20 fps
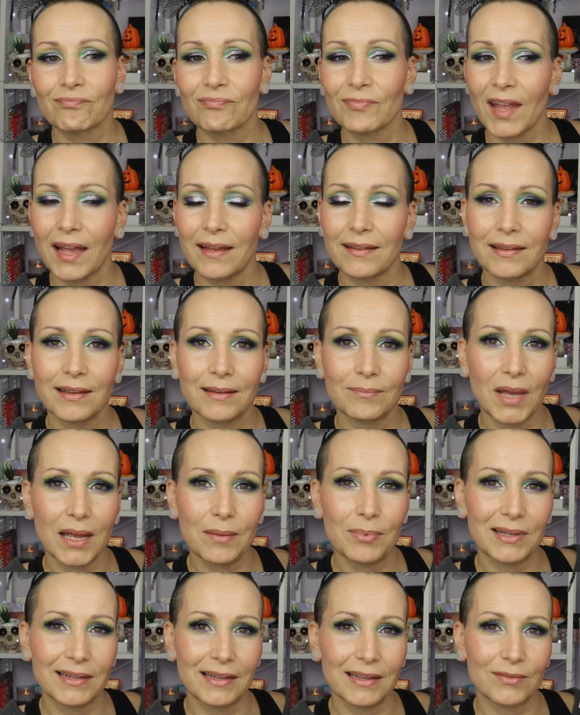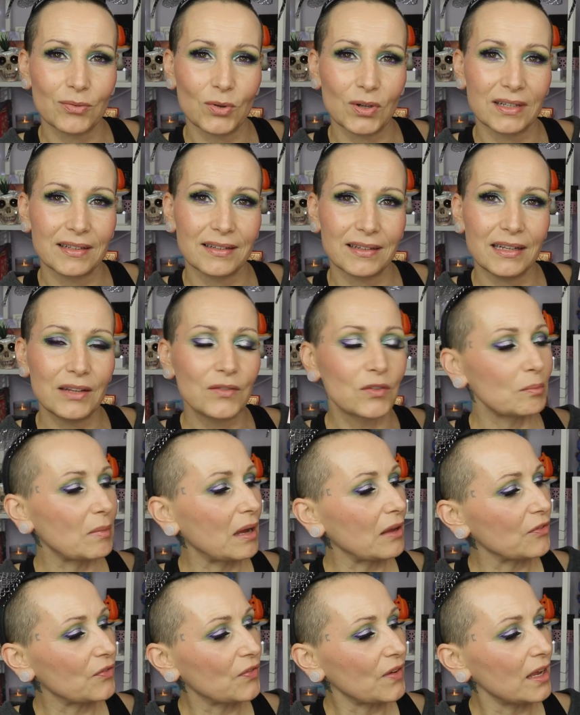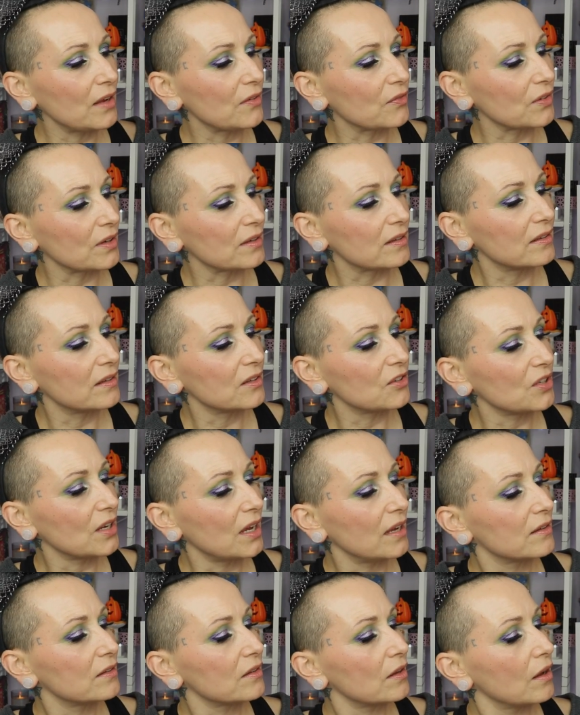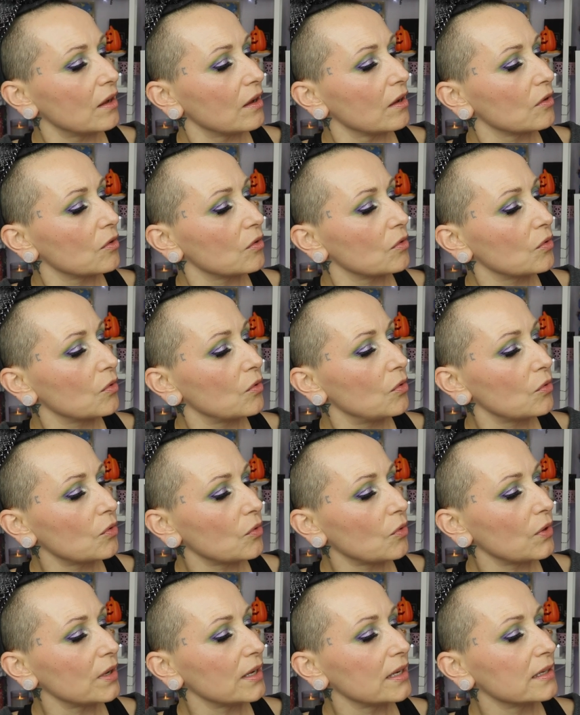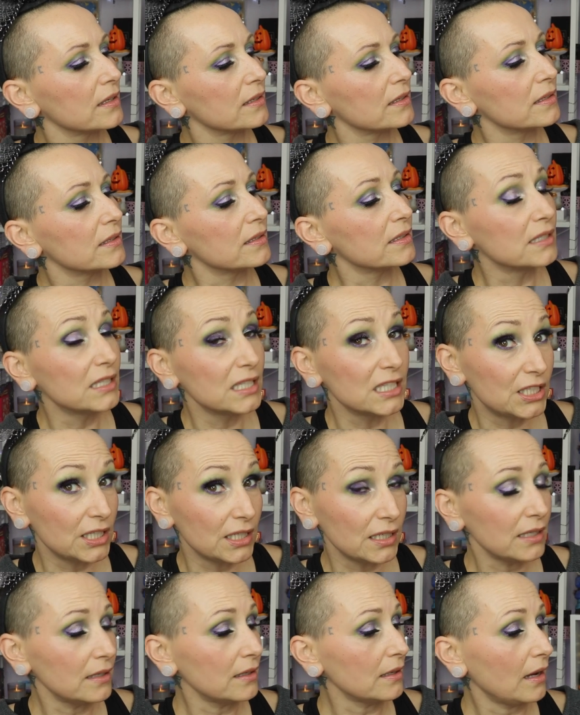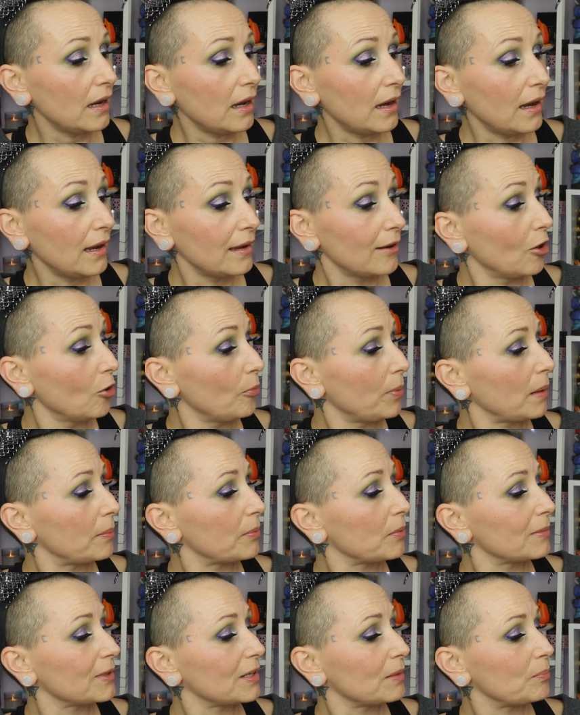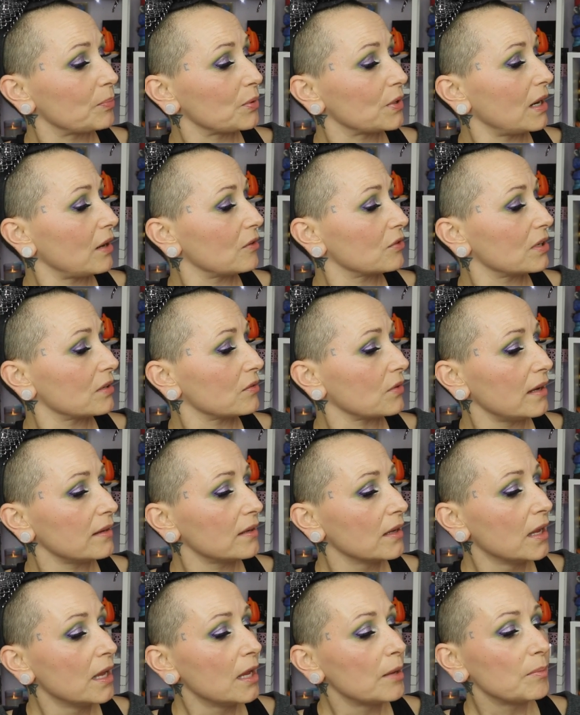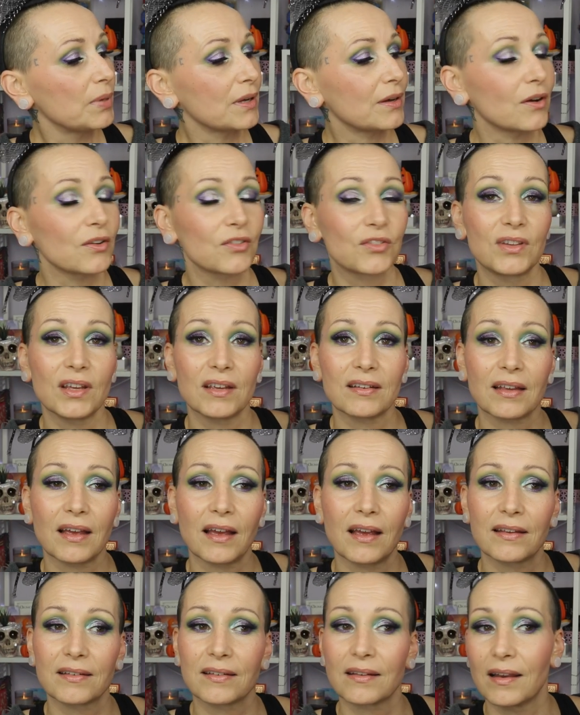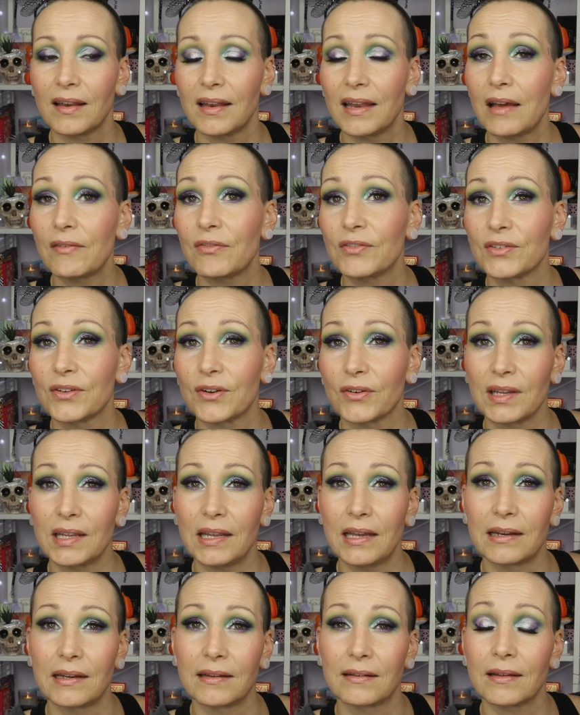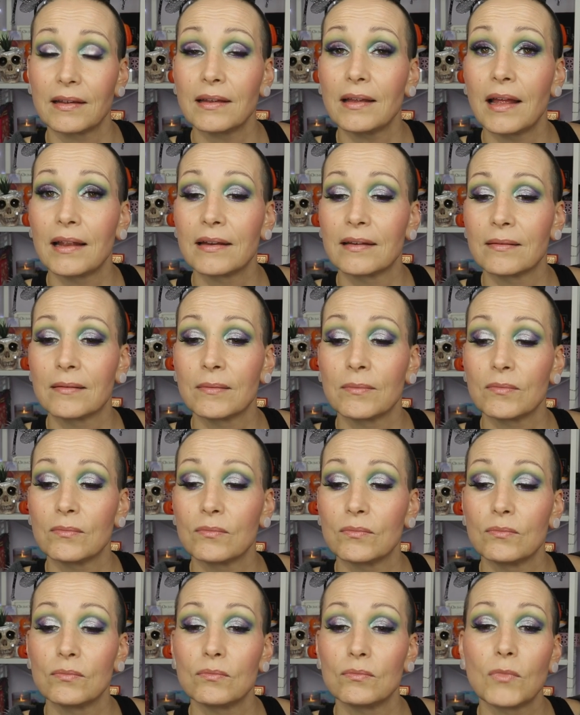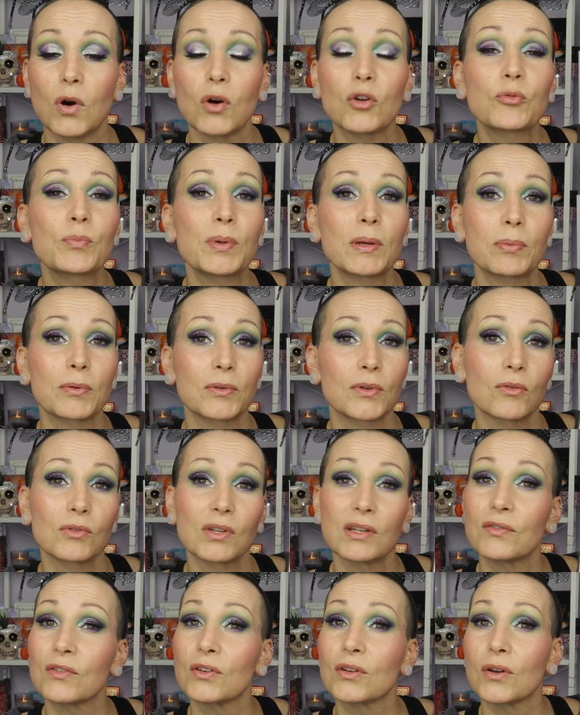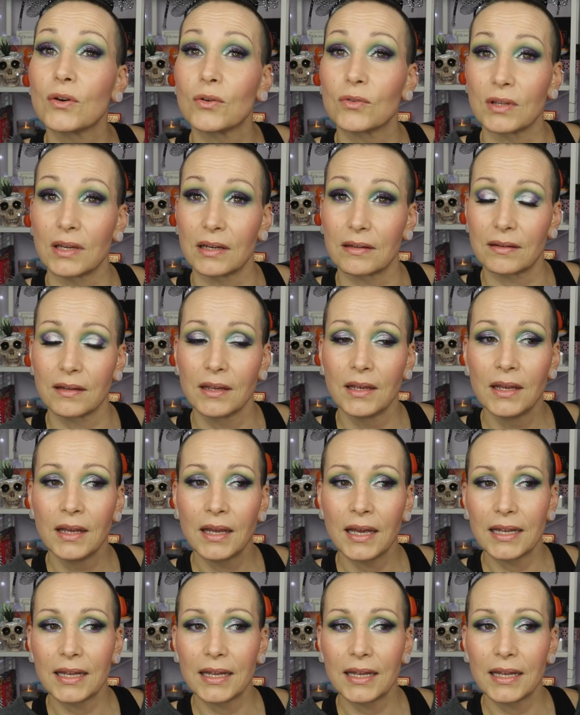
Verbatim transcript: Mm, I think maybe this one is even my favorite, the shade uh, Kuroi Niji I hope I pronounced that right, because this has a lavendery in it and most people don't even know that.